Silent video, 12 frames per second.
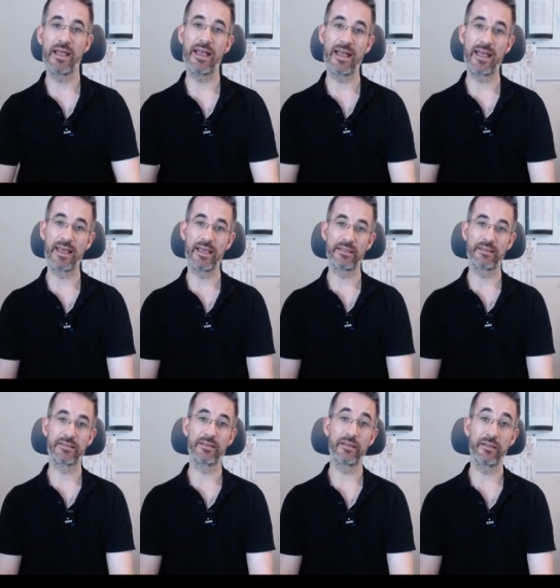And
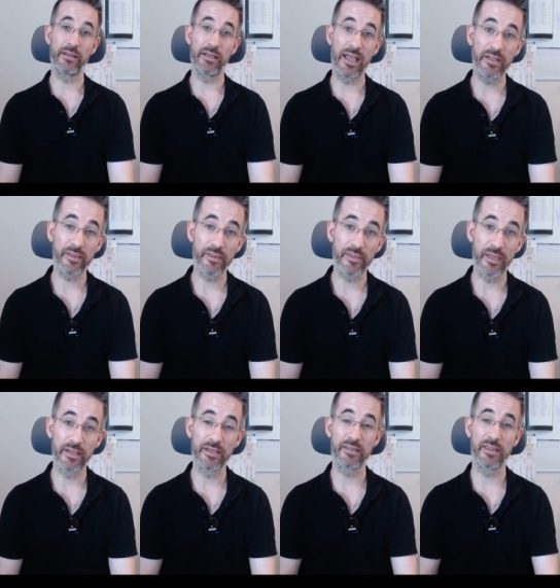another
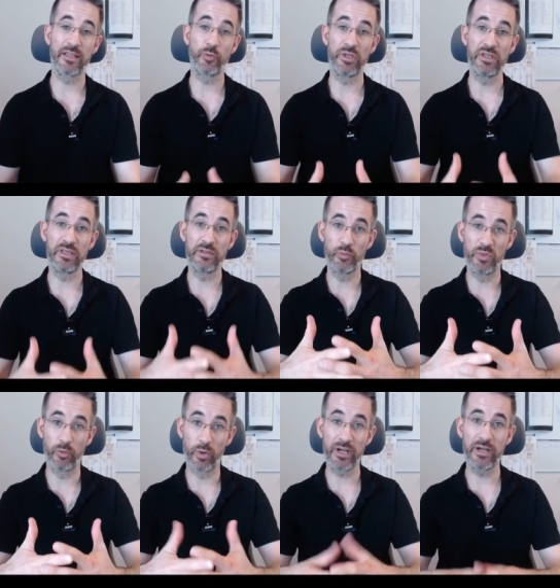thing that we need to
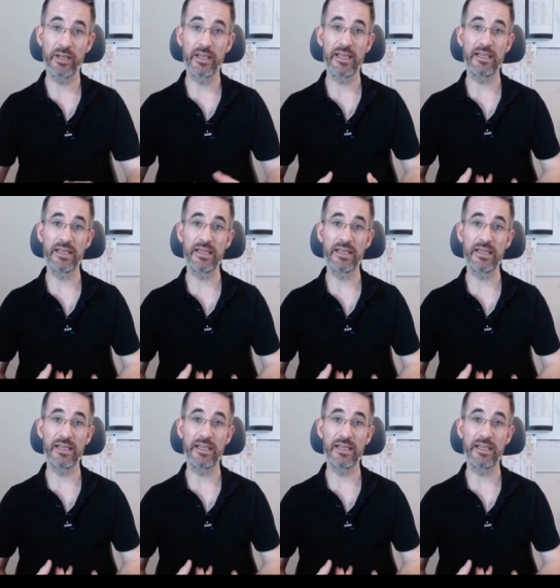beware